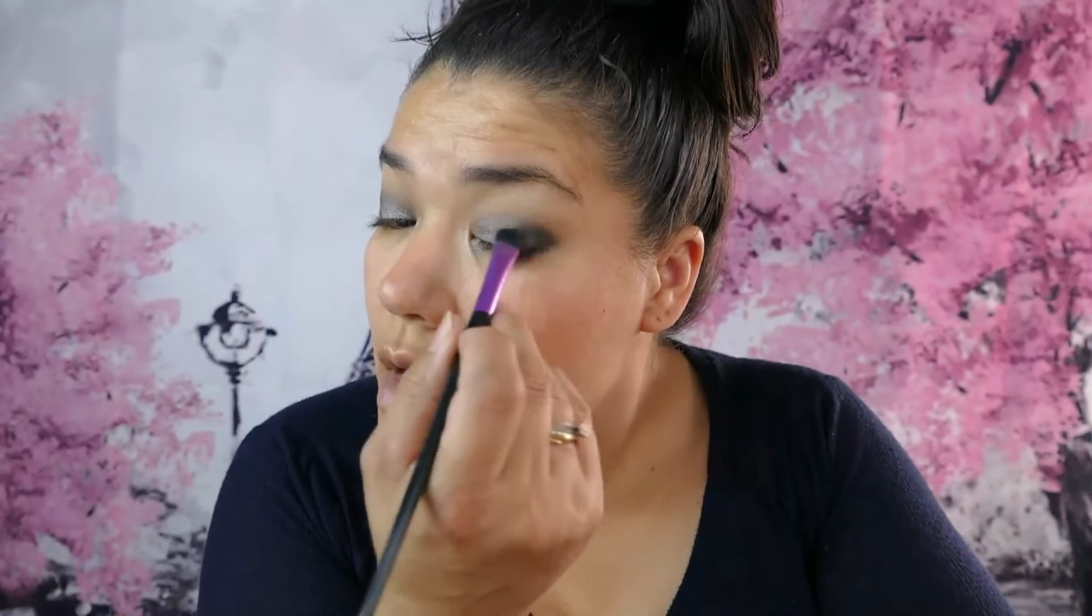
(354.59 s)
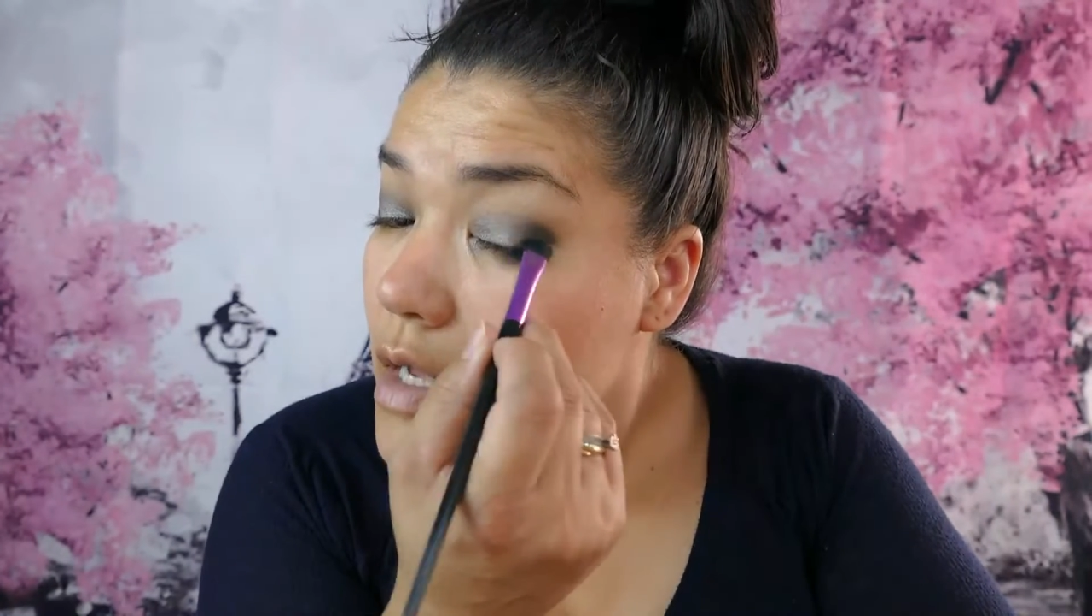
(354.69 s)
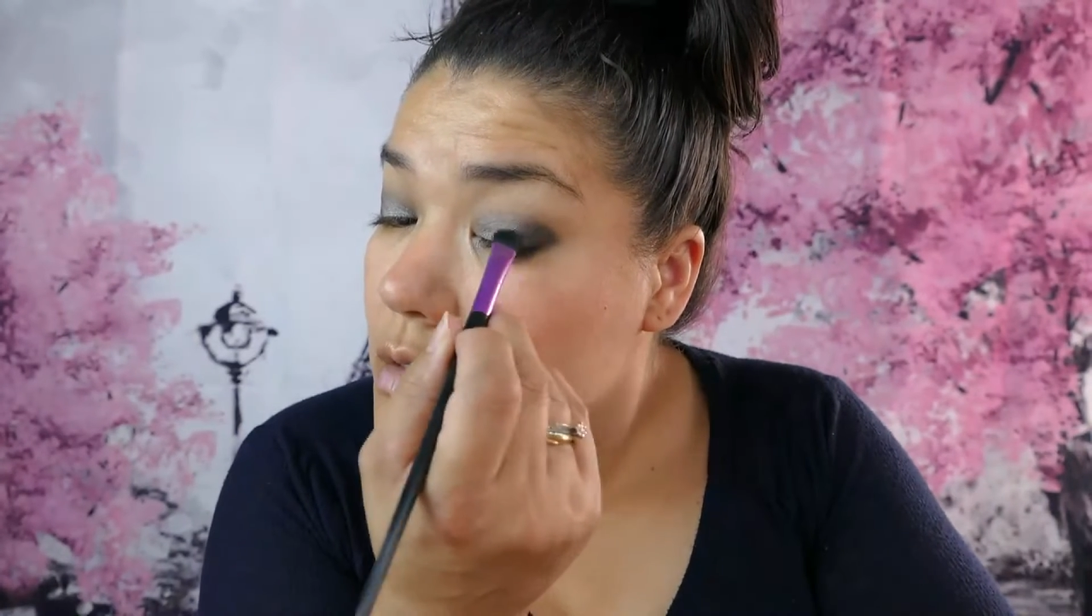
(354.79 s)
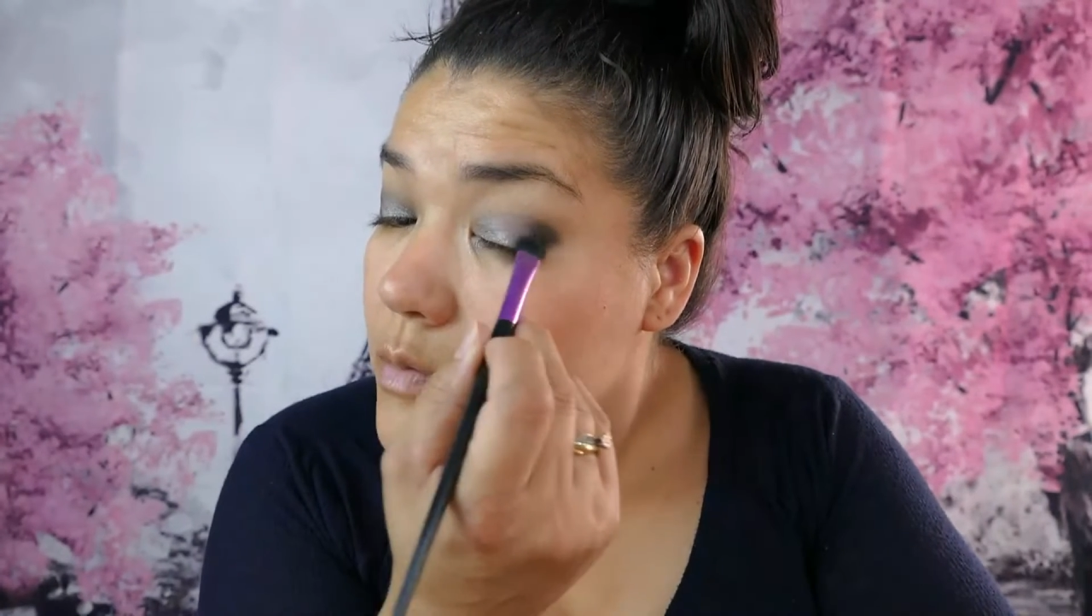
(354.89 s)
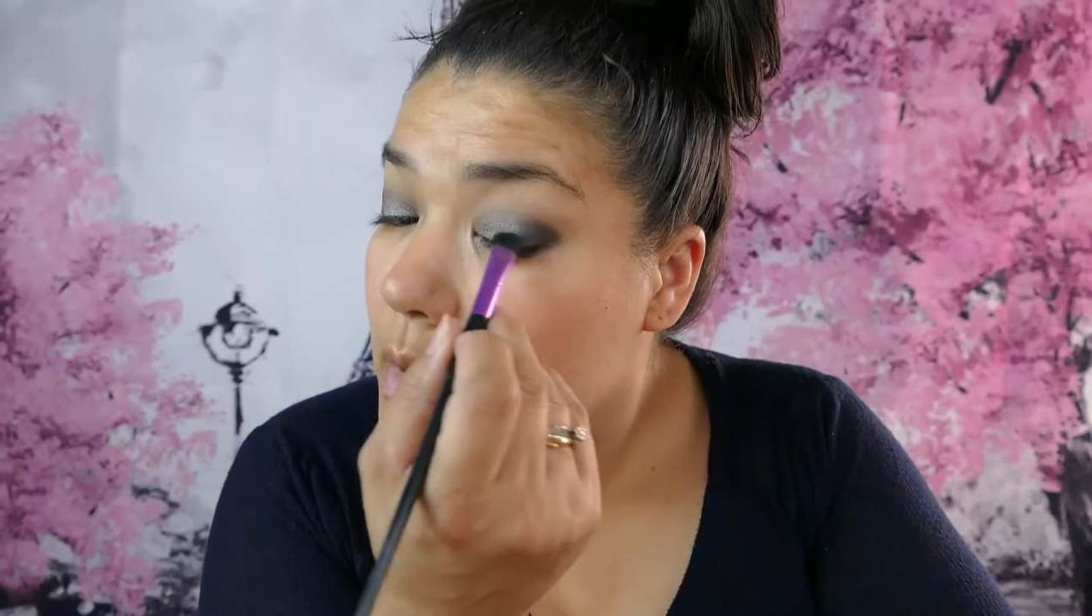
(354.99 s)

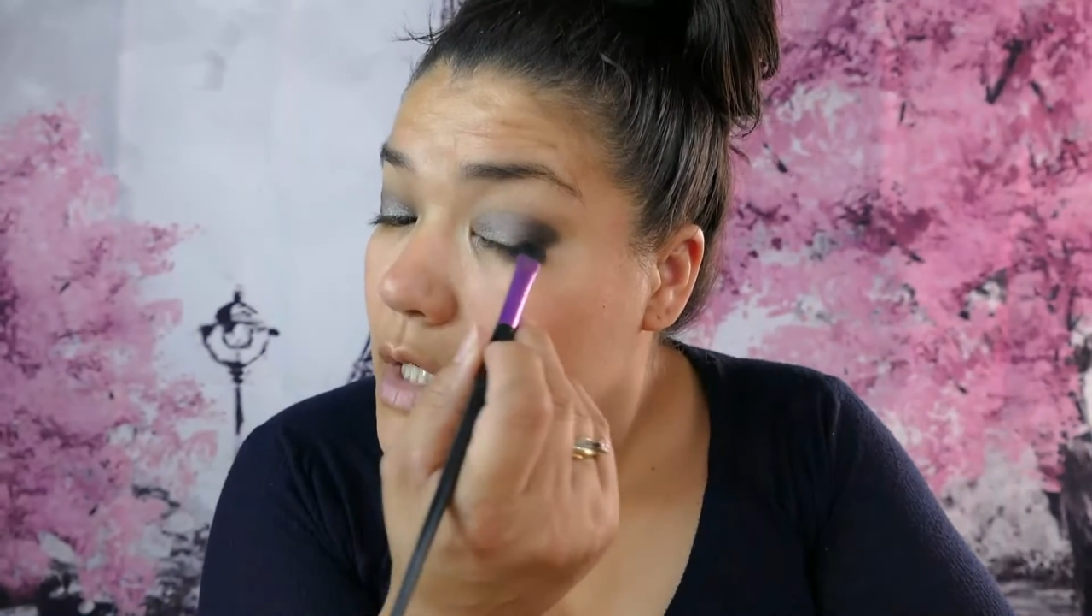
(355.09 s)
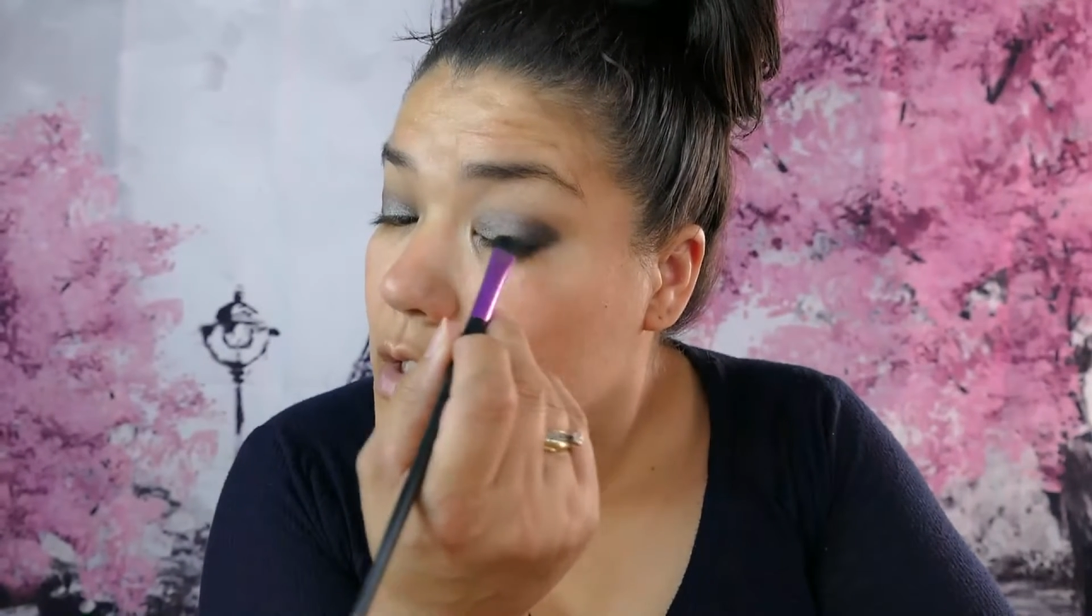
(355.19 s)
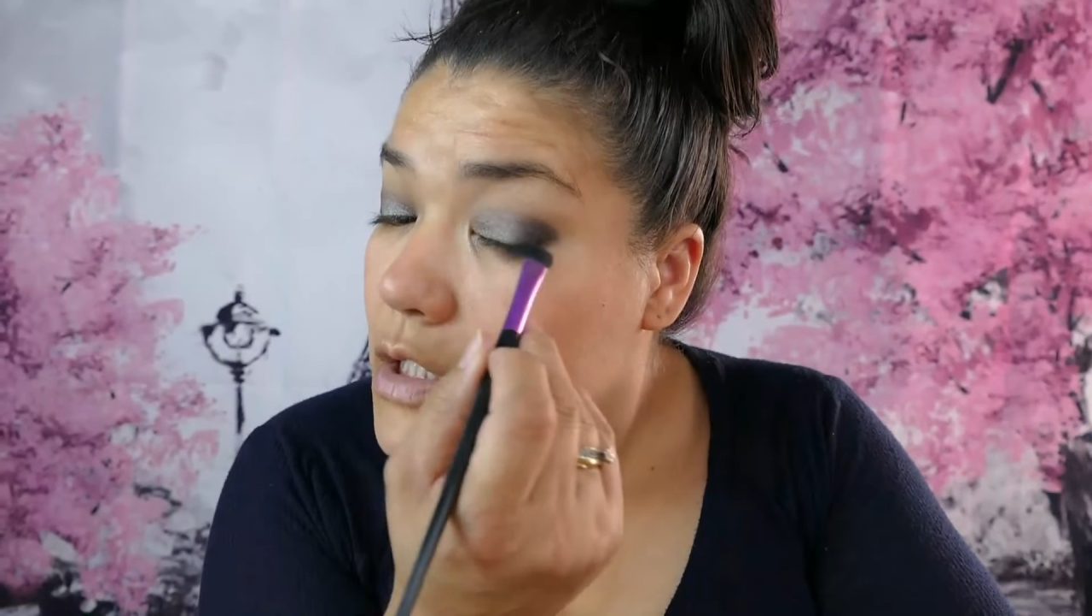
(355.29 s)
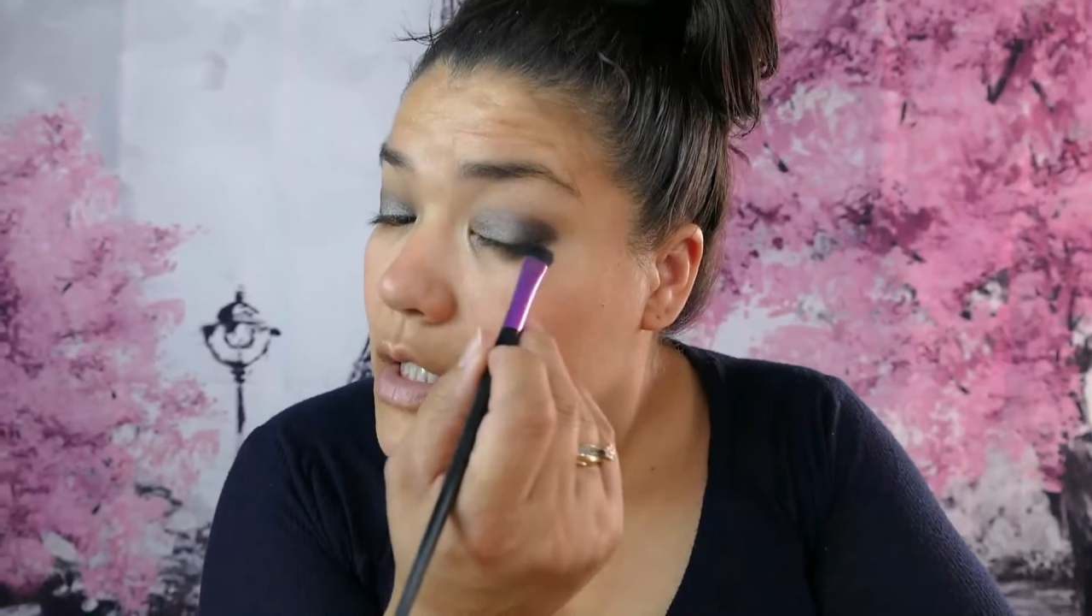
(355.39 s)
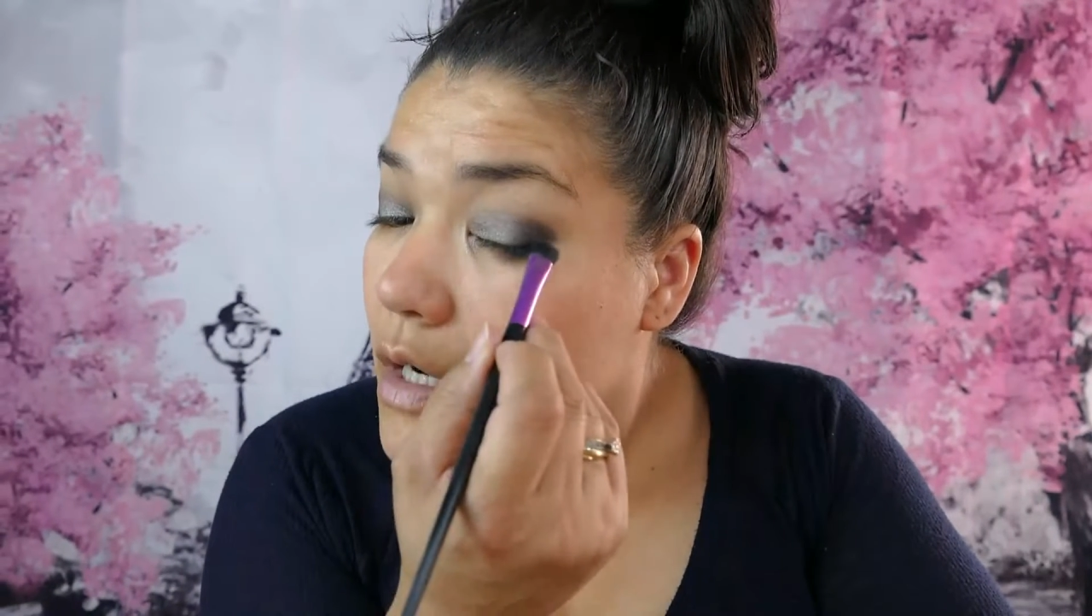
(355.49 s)
as much